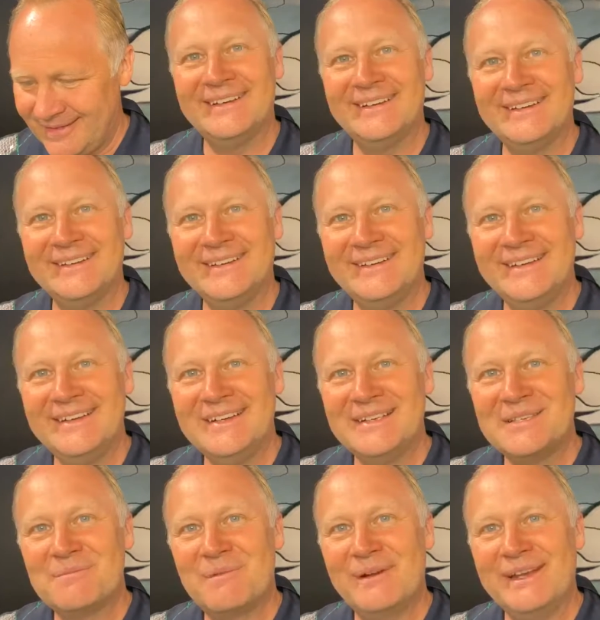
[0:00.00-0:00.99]

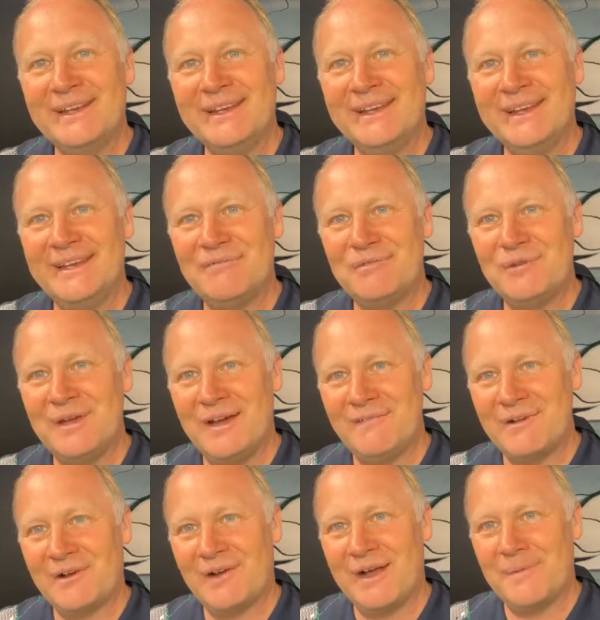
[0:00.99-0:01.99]
it's pretty neat if you have
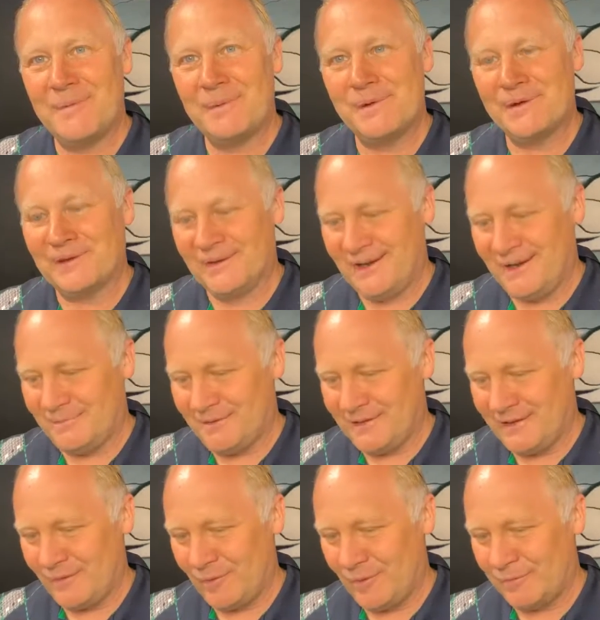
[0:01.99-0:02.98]
a grandpa or grandma
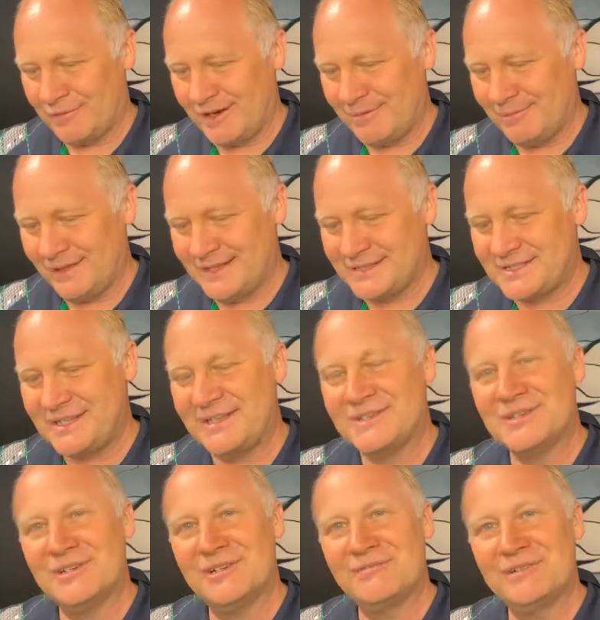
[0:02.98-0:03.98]
that will pray
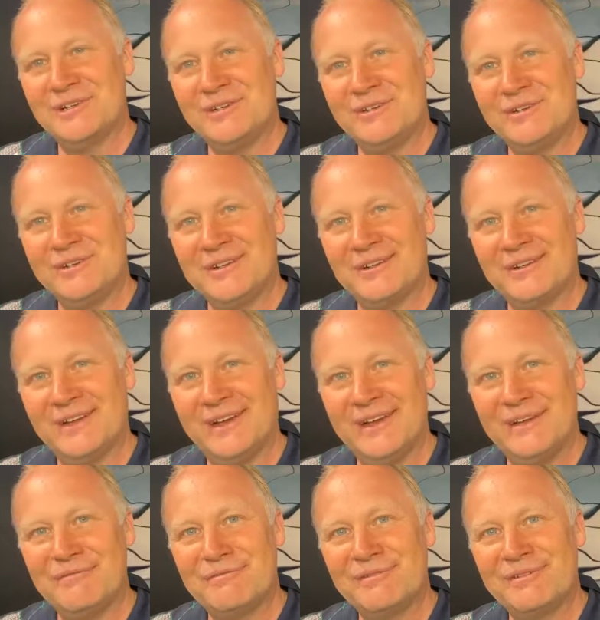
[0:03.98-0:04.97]
blessings over you in your
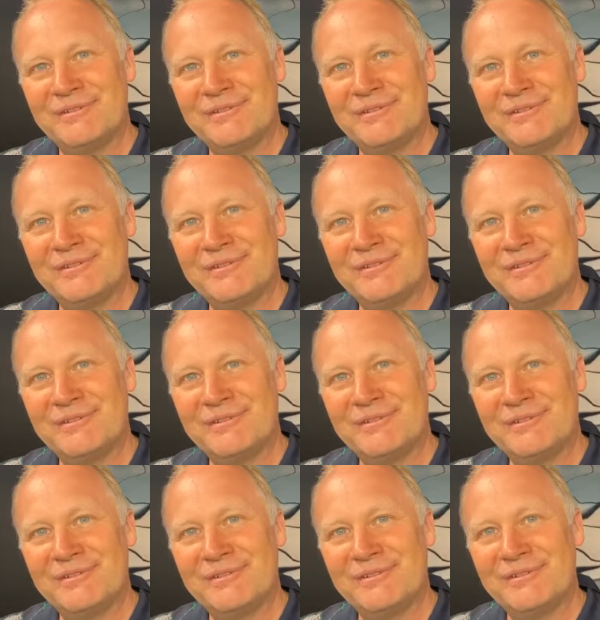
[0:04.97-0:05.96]
life. I
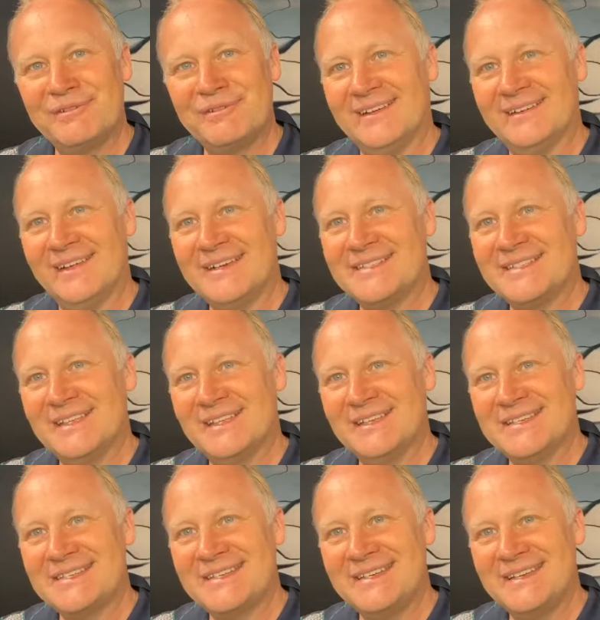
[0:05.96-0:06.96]
think God likes to
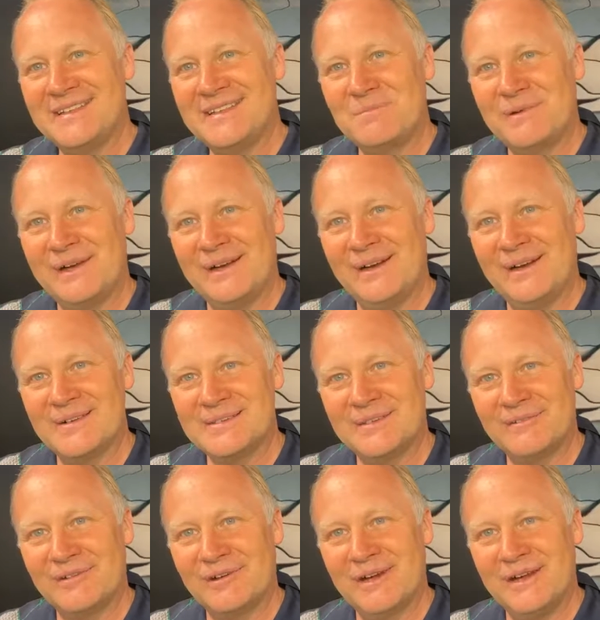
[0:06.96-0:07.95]
listen to the prayers
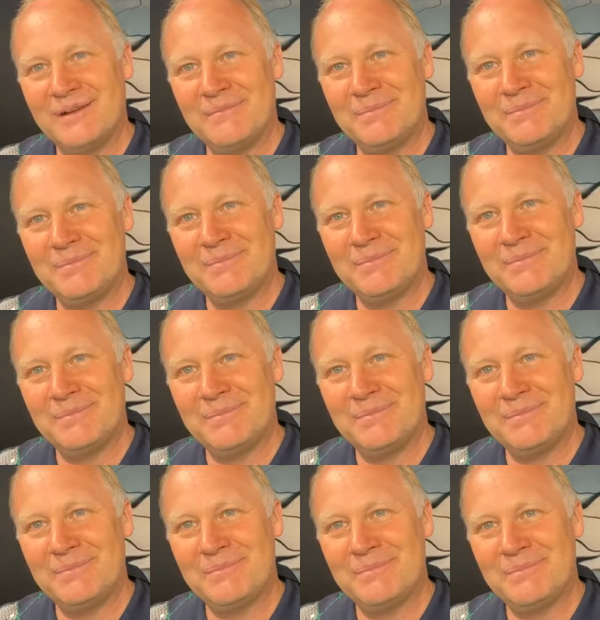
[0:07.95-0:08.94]
of grandpas and
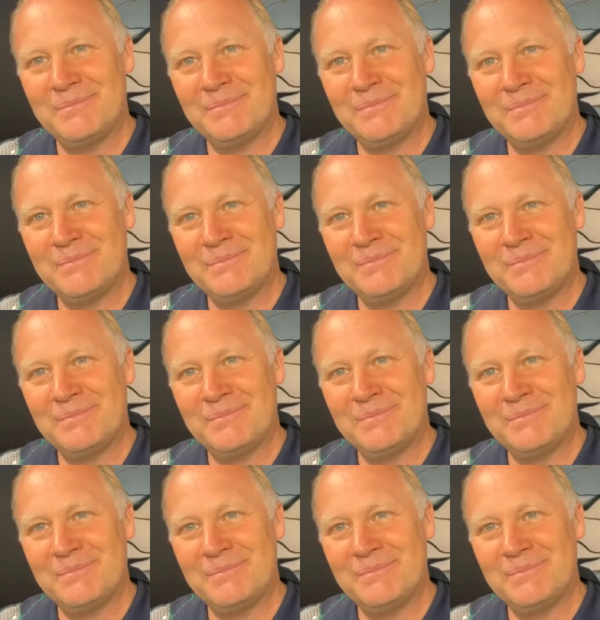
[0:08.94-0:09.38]
grandmas.